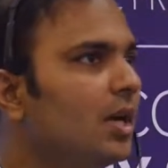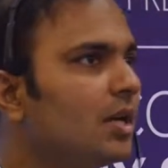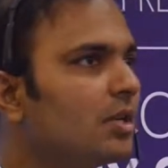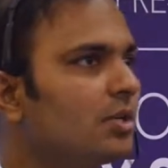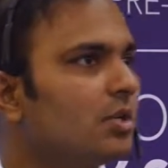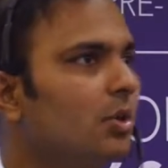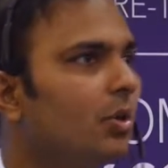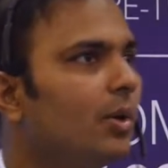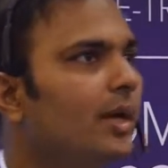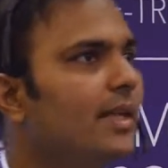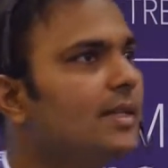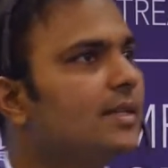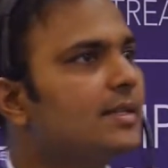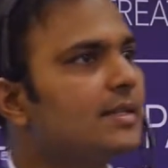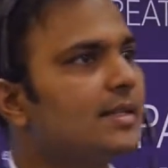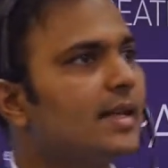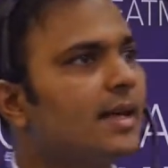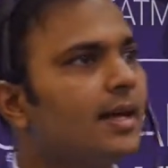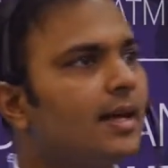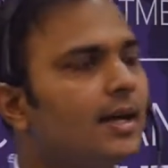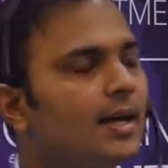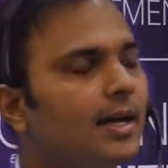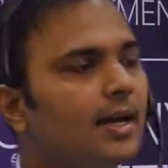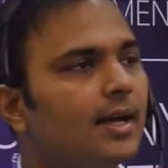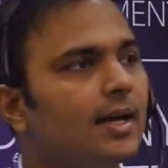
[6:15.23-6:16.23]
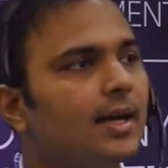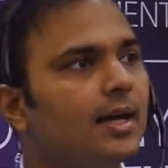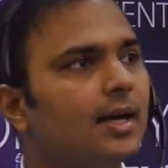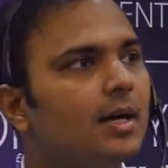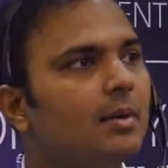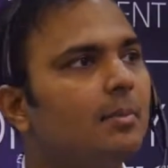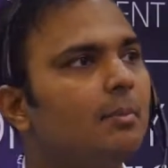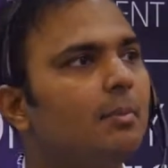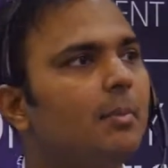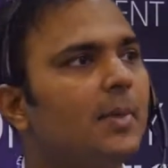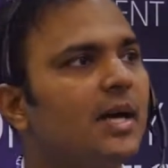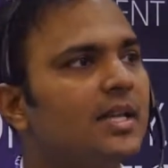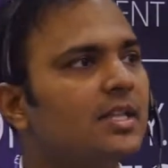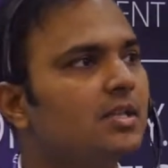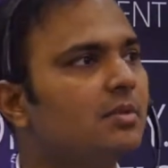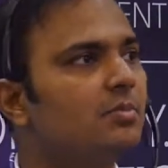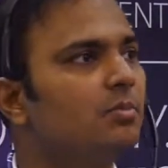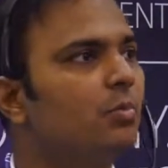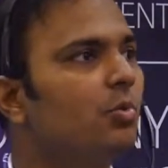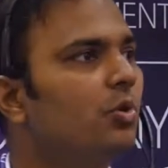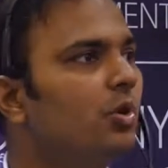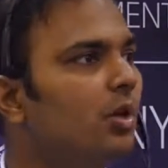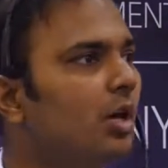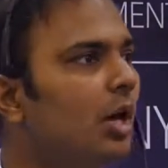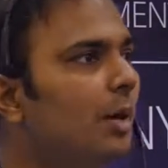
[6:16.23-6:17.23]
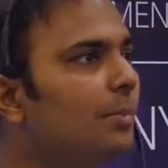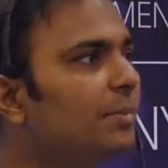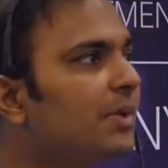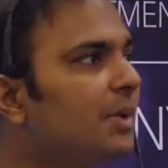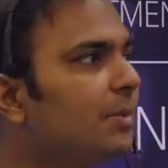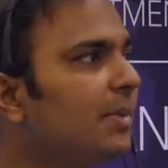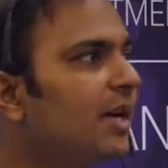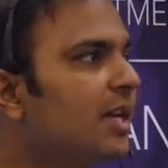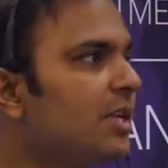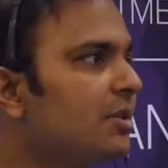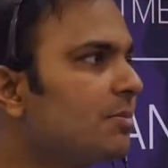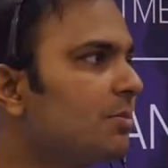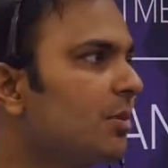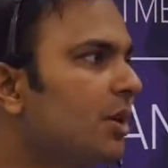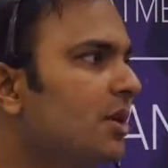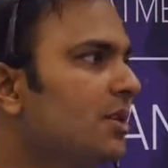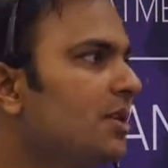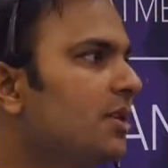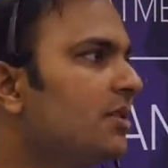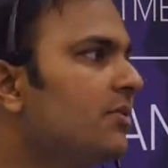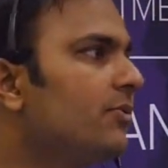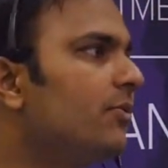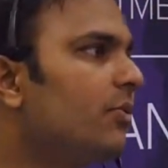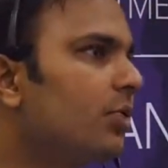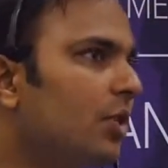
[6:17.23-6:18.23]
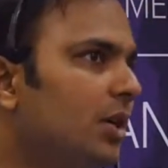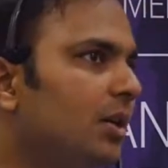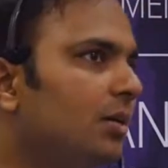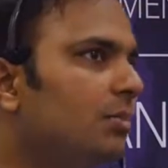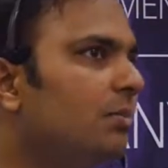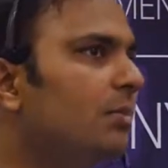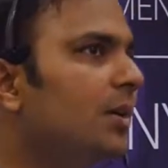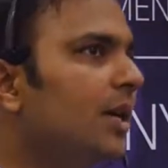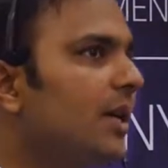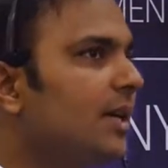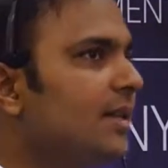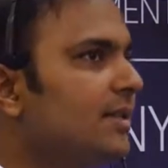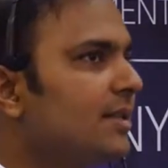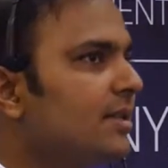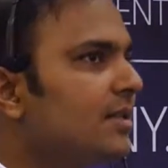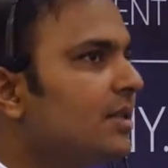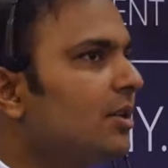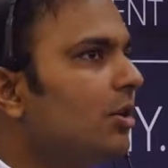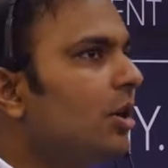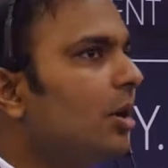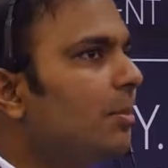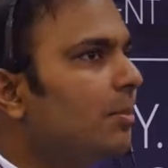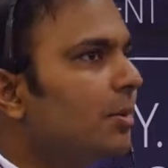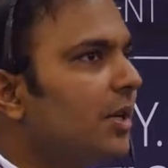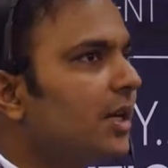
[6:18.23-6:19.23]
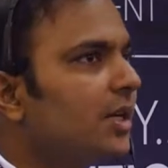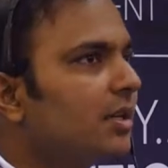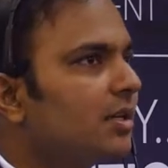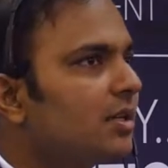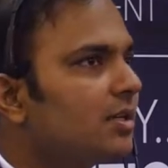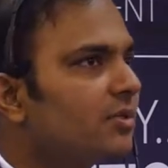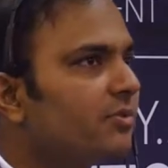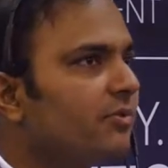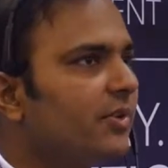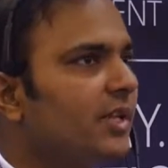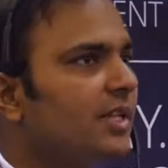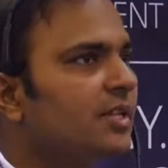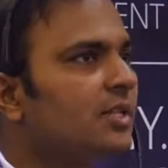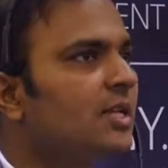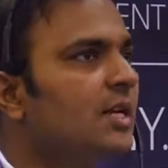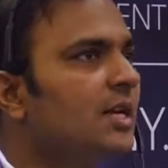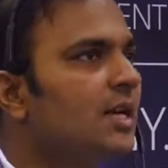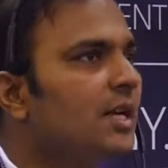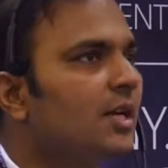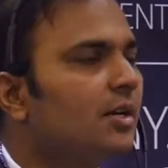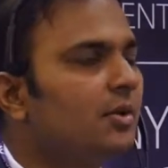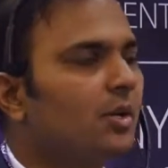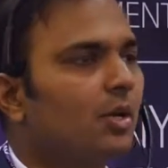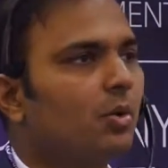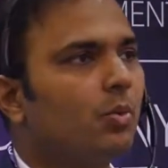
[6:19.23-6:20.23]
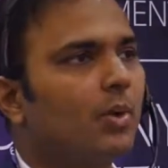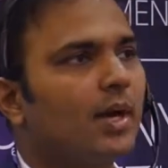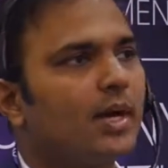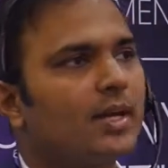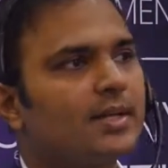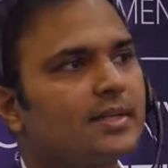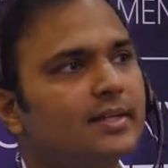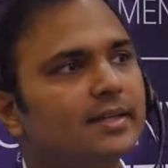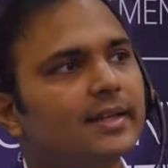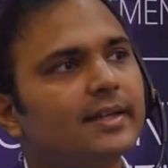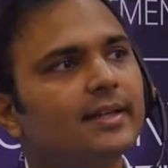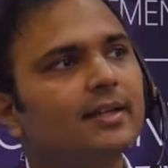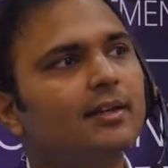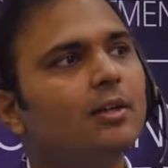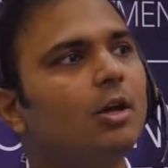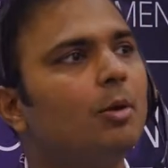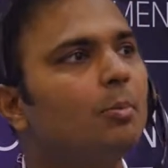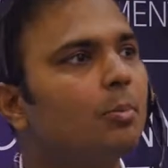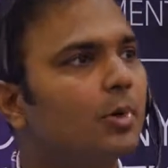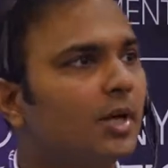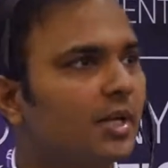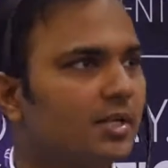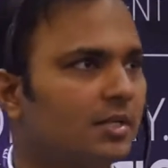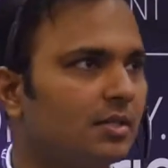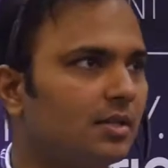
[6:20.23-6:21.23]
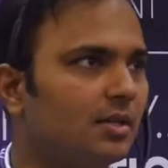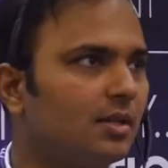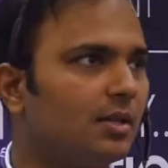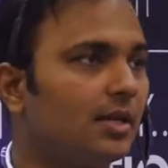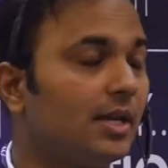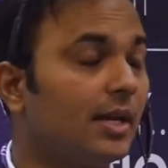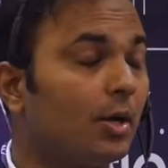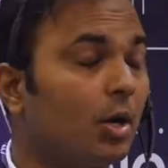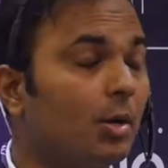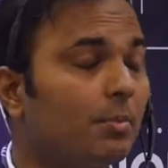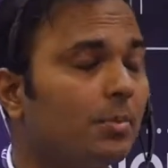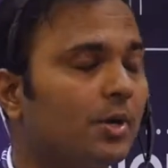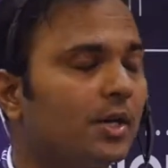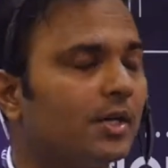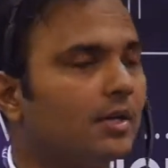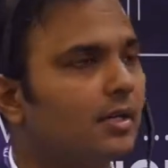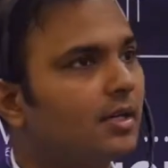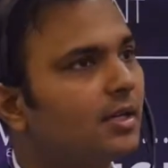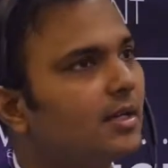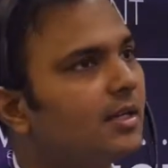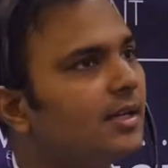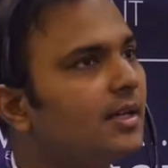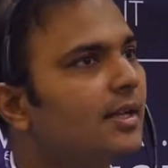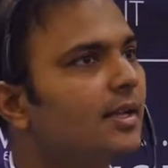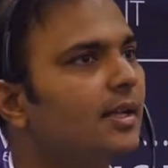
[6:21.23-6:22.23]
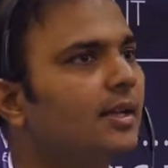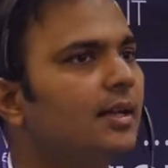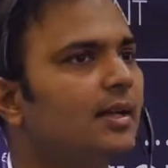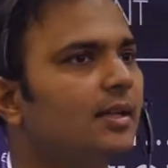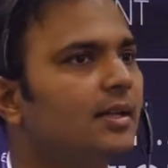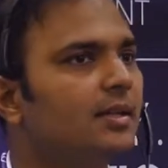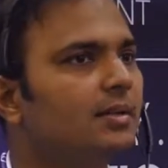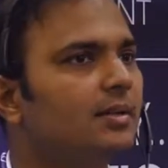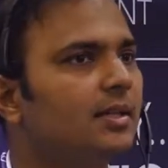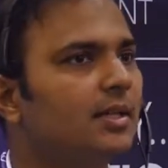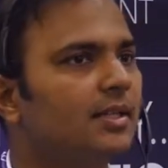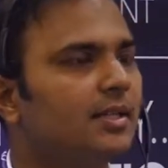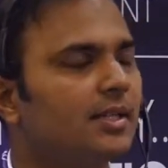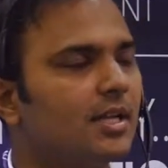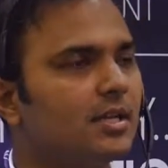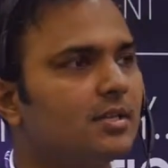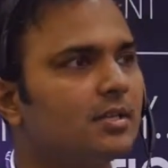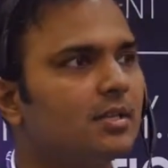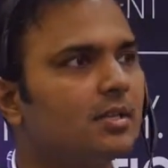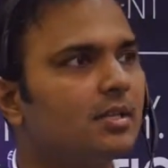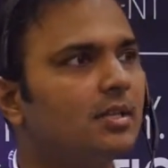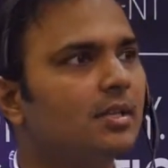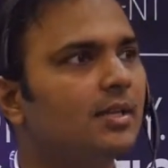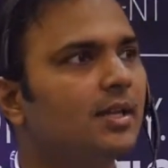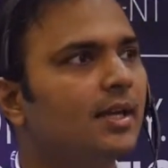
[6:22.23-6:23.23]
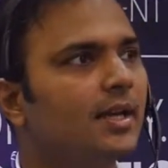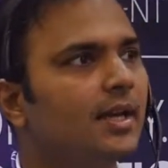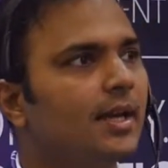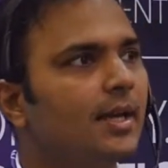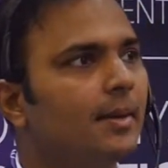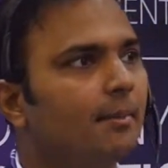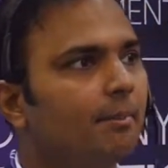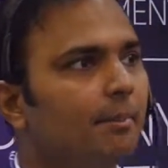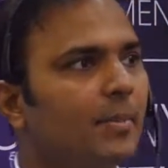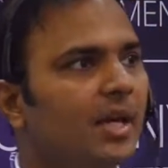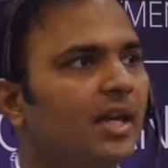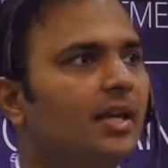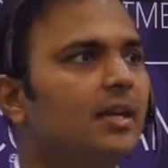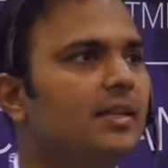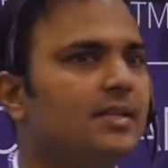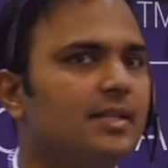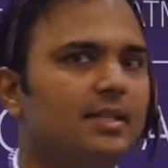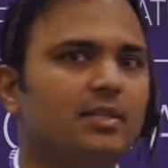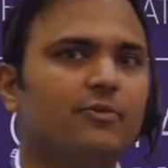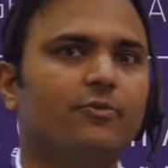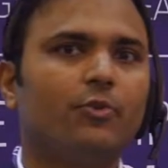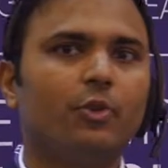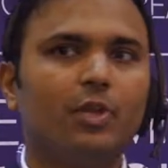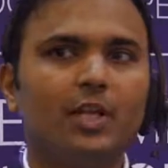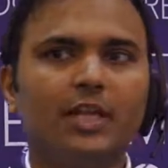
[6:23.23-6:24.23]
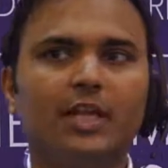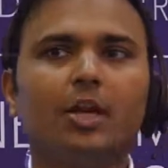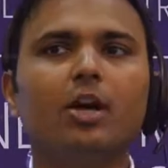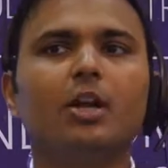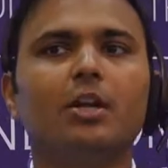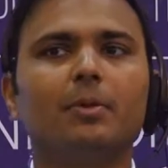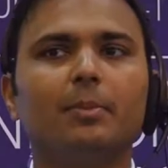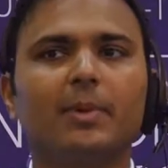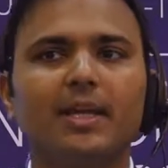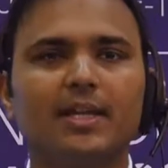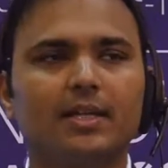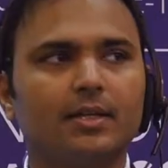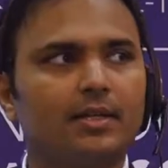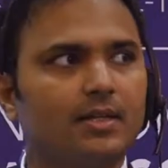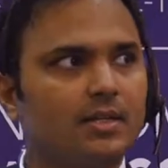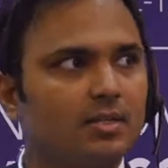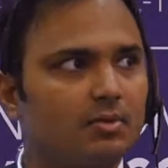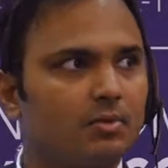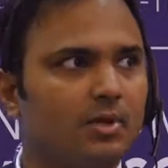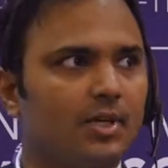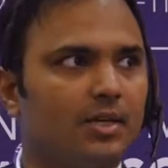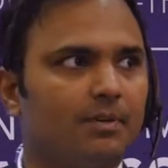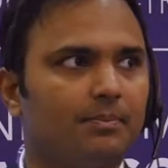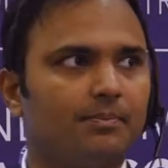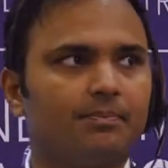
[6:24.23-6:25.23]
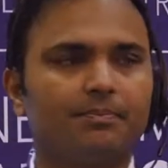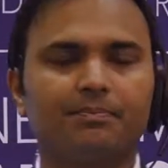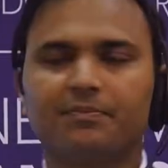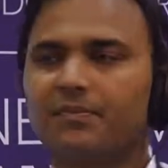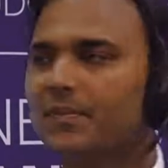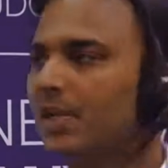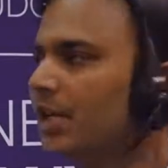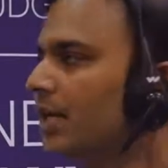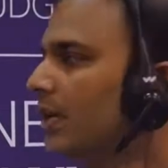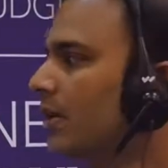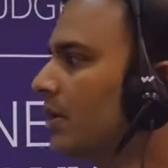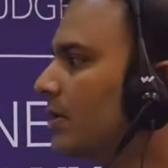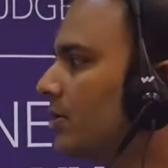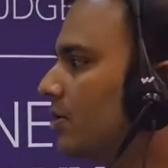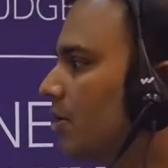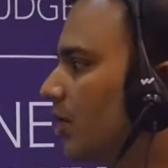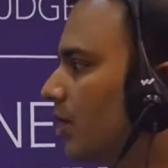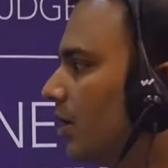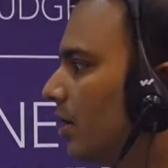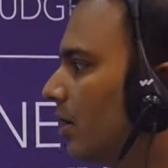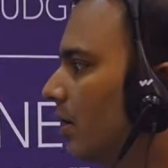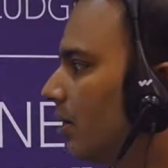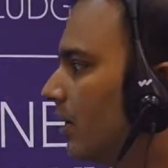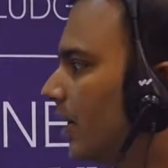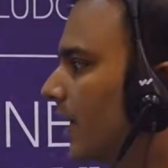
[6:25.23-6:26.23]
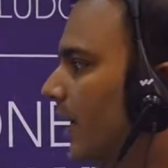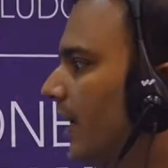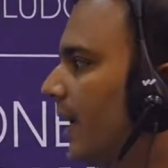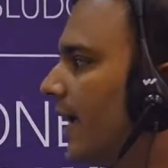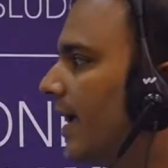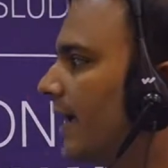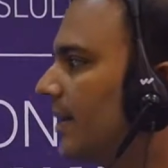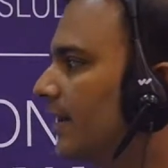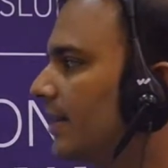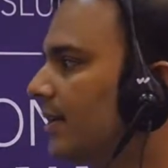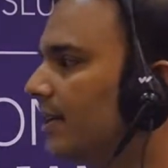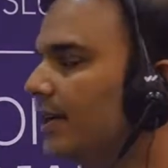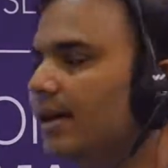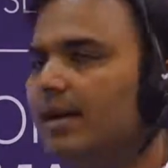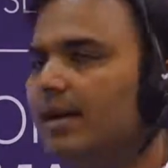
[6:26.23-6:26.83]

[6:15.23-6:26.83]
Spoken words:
So it's a much more optimized process for existing operators, which requires little operator attention, because it's fully automated as well. So you're looking at